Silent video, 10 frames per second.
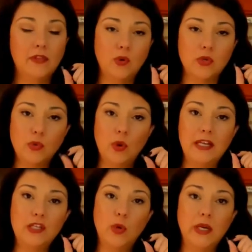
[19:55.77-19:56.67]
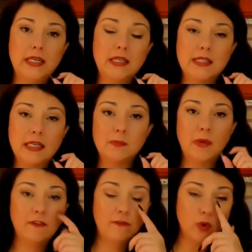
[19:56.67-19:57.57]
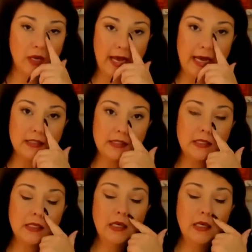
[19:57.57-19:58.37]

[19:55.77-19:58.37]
your 2020 6 month forecast,